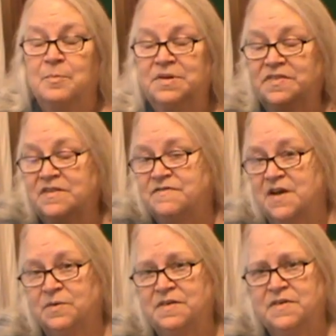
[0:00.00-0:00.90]
but it's a
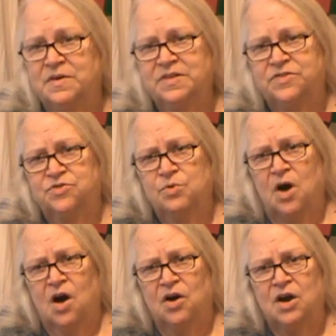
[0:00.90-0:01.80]
very, very
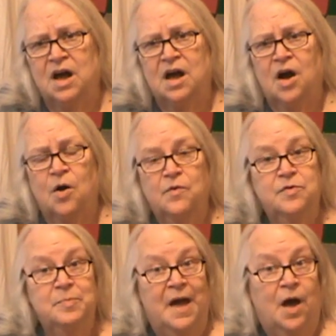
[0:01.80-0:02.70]
strong,
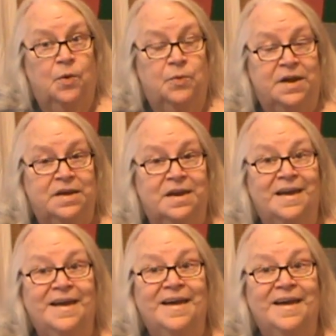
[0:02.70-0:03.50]
overpowering